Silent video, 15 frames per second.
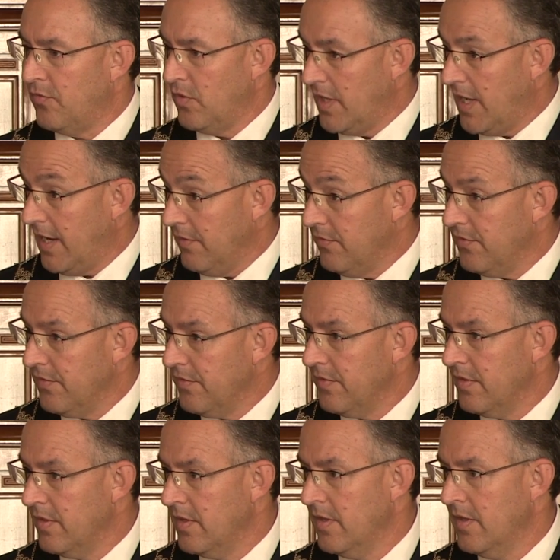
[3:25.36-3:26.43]
of your life.
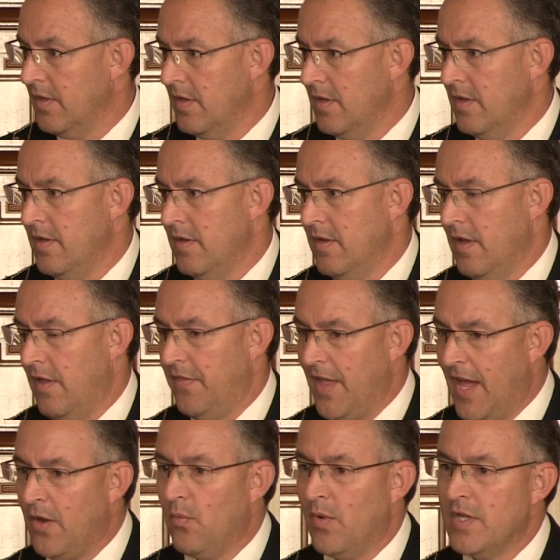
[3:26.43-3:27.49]

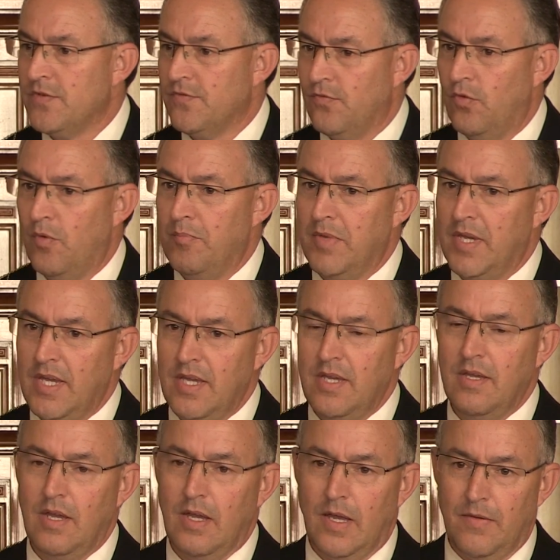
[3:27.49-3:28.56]
That was, for
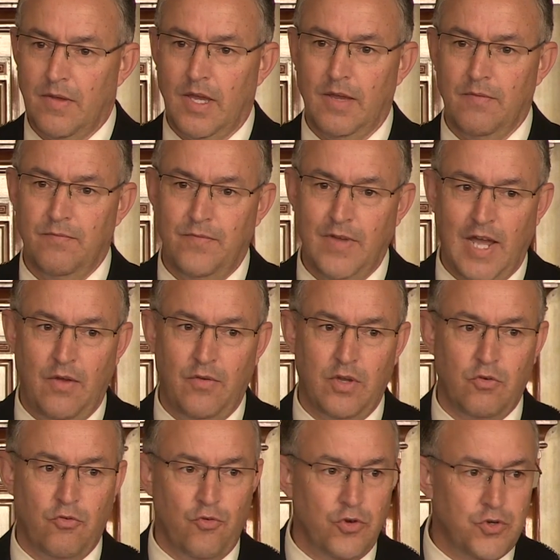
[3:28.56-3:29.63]
me, a very
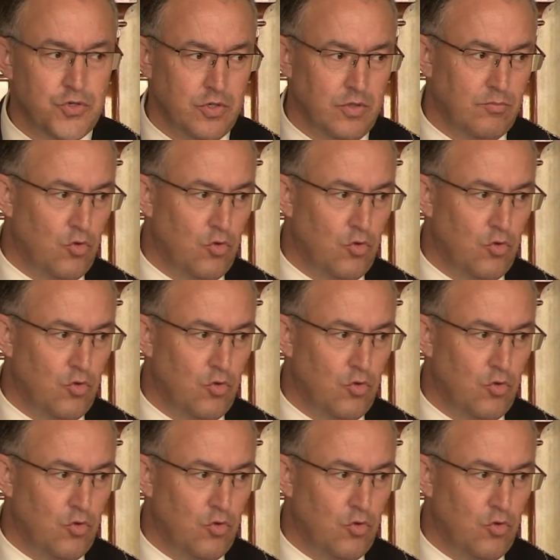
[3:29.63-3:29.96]
crucial